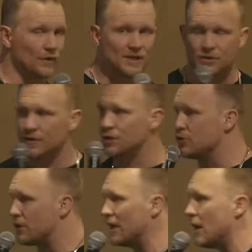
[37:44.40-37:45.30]
you free so
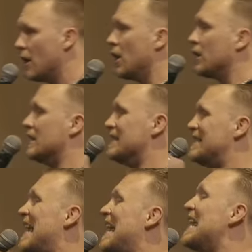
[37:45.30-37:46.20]
that you can
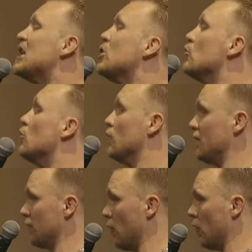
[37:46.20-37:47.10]
continue
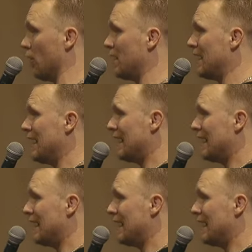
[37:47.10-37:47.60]
moving forward